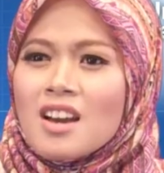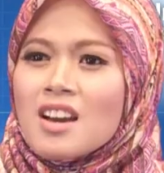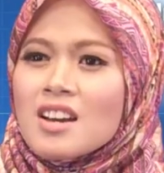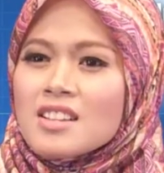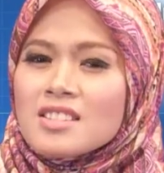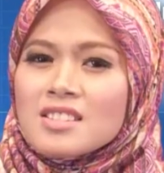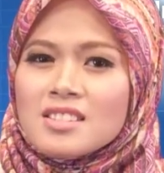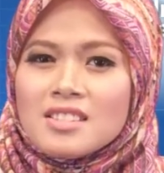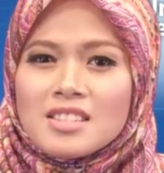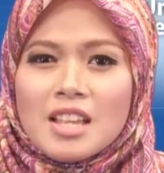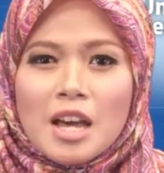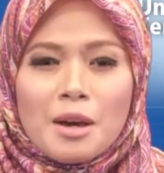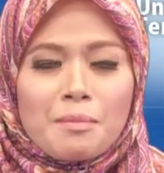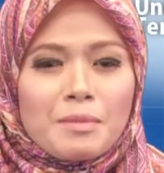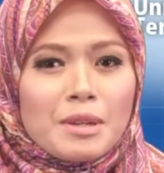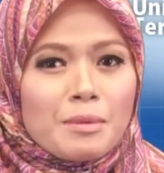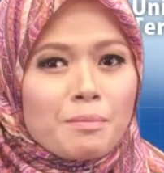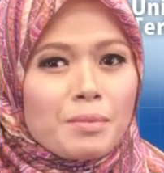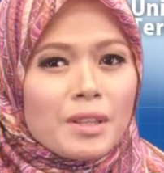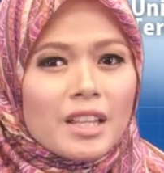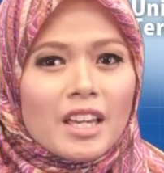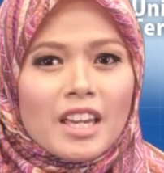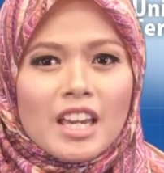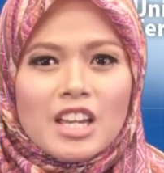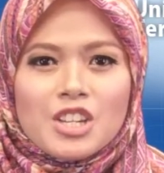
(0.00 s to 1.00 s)
some
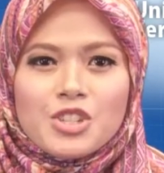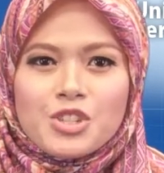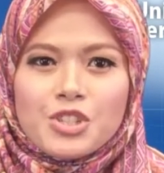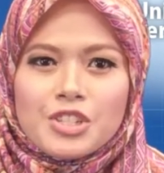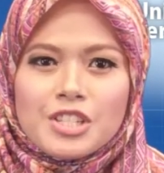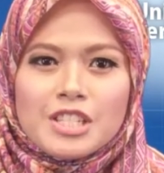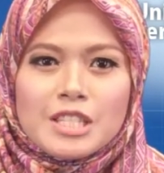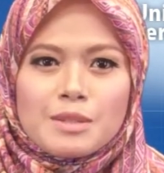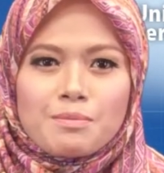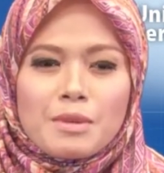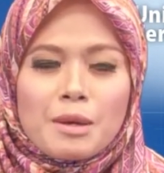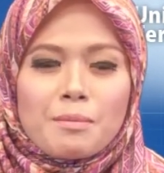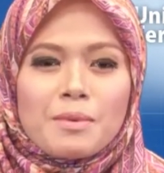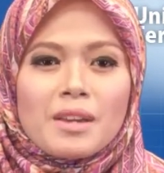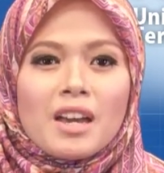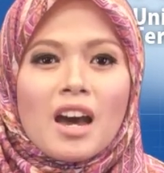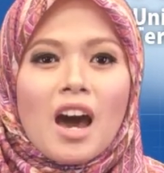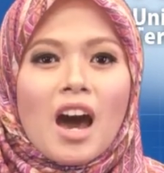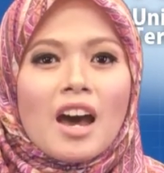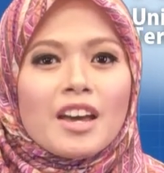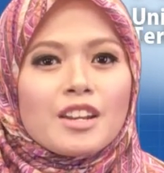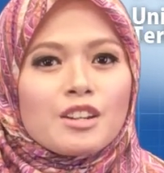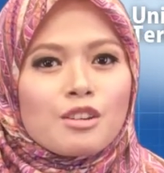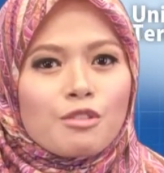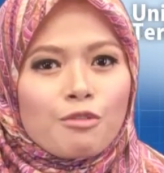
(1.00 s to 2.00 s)
implications may be
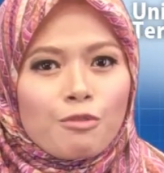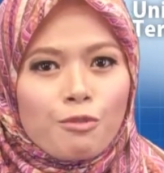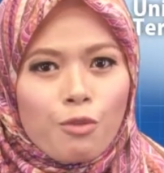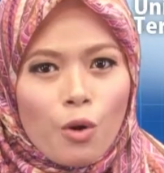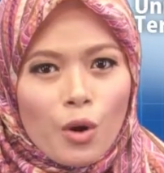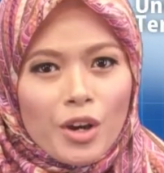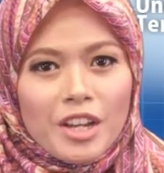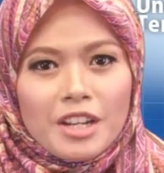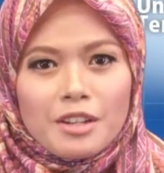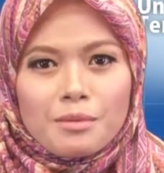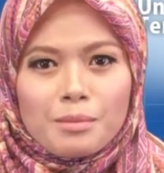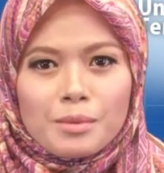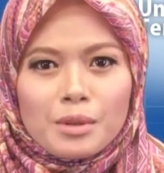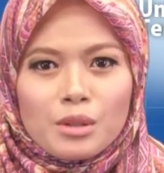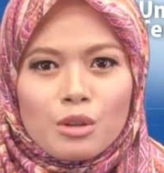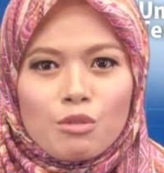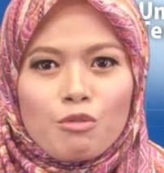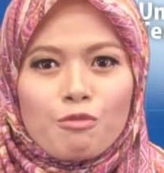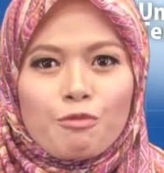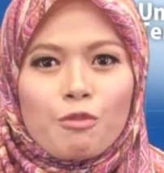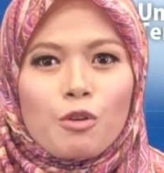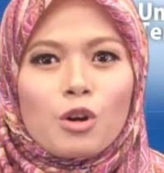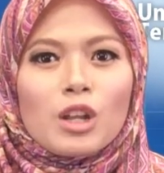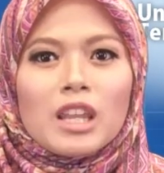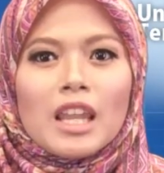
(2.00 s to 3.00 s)
unavoidable
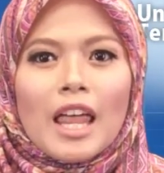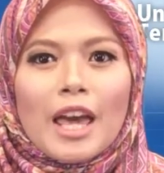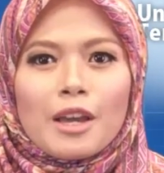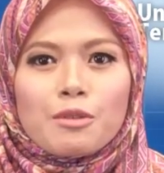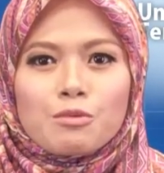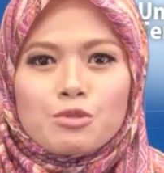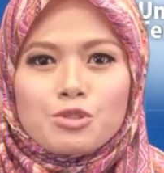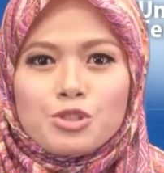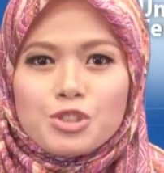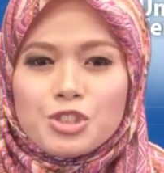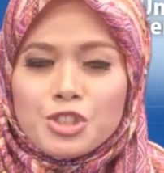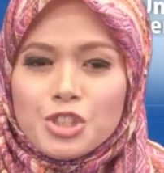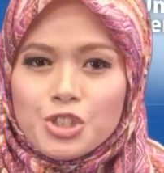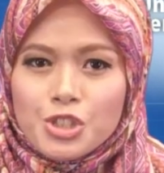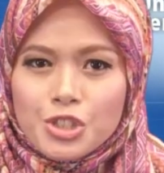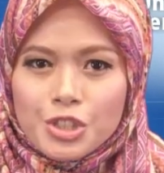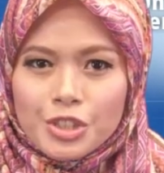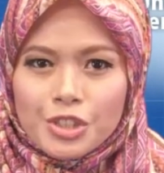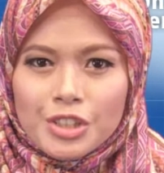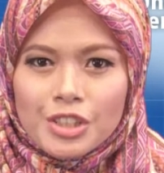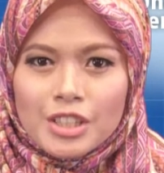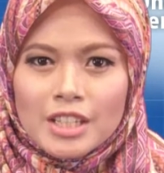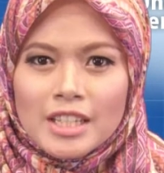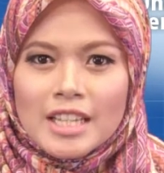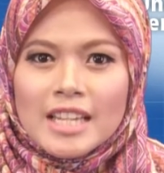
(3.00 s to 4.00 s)
for language
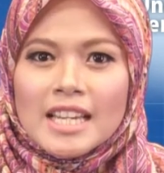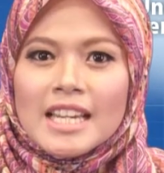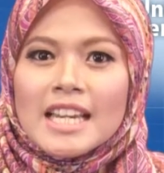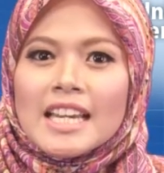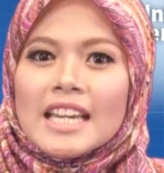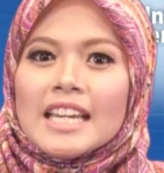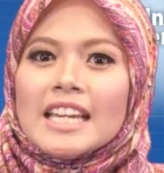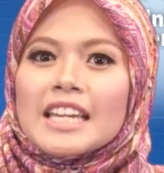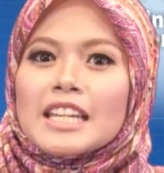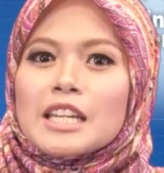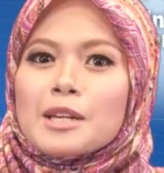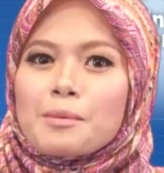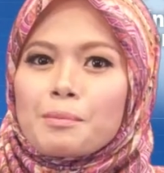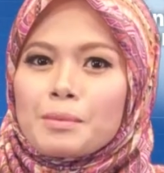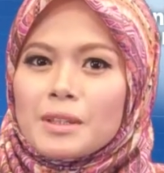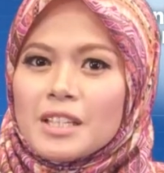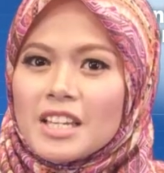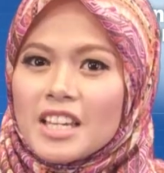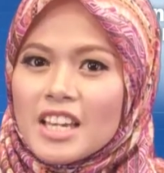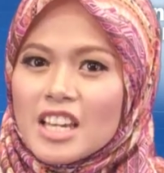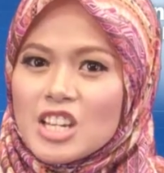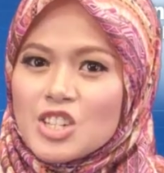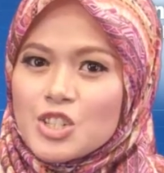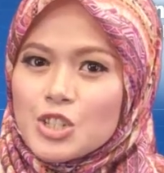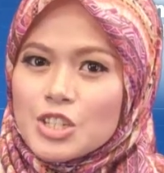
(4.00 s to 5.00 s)
teacher in
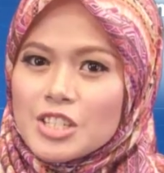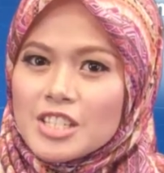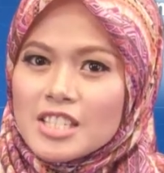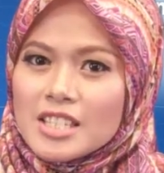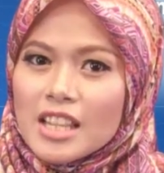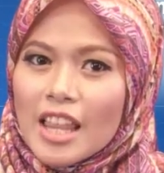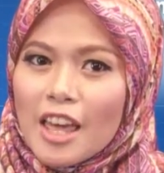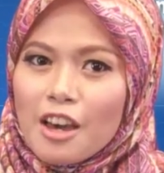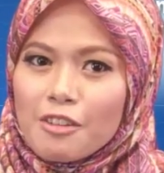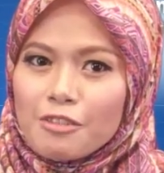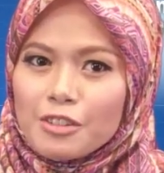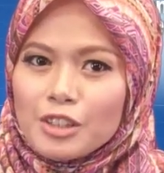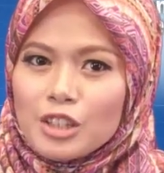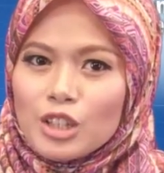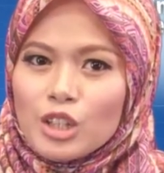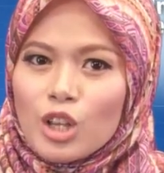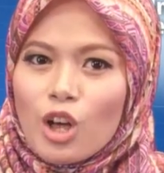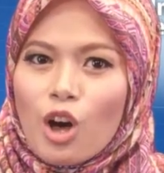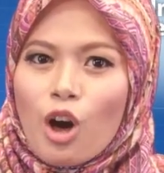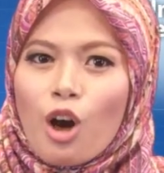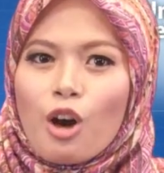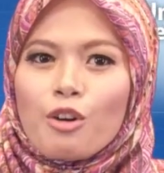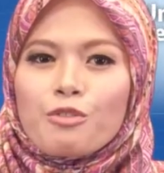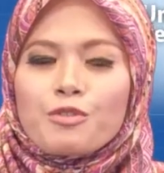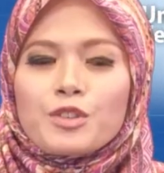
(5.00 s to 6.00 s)
applications level
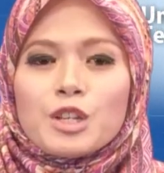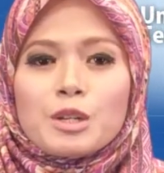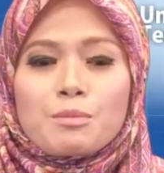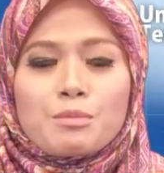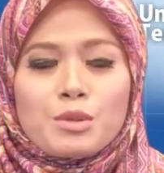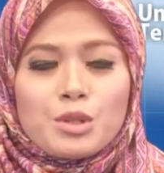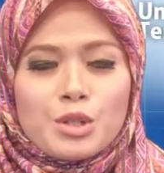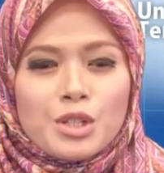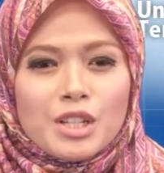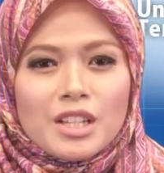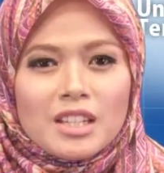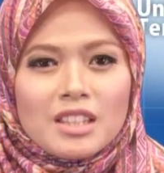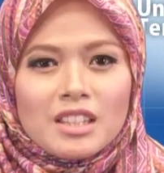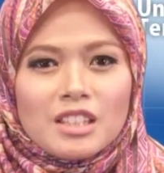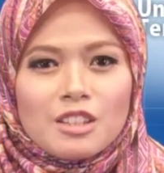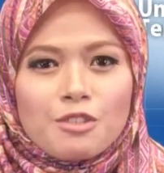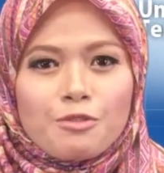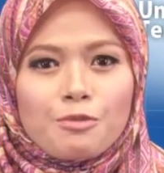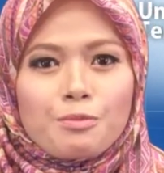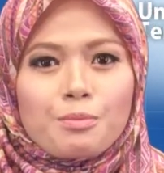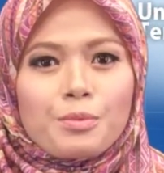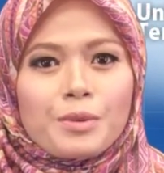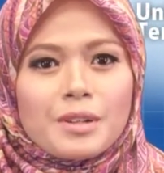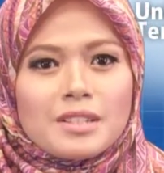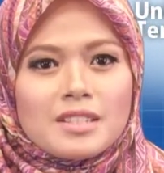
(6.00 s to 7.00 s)
of
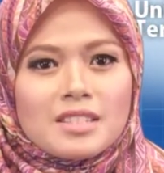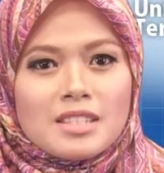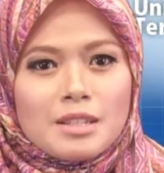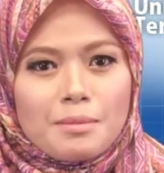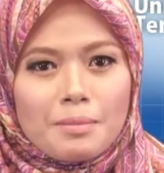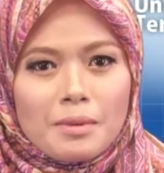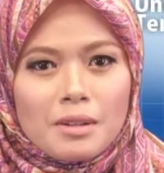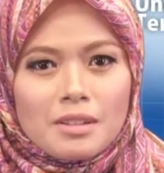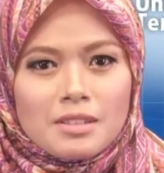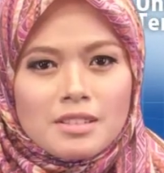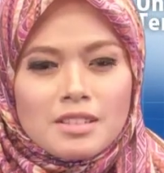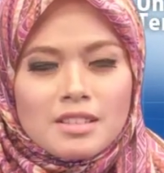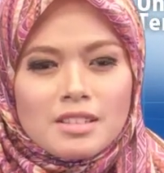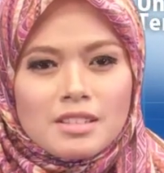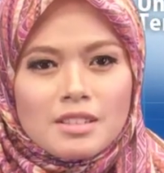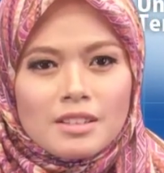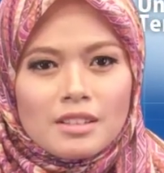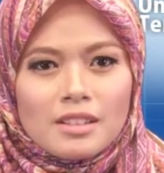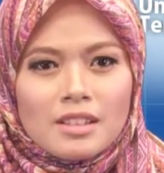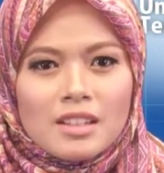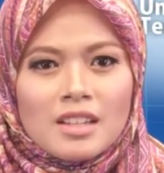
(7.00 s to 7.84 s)
communicative principles.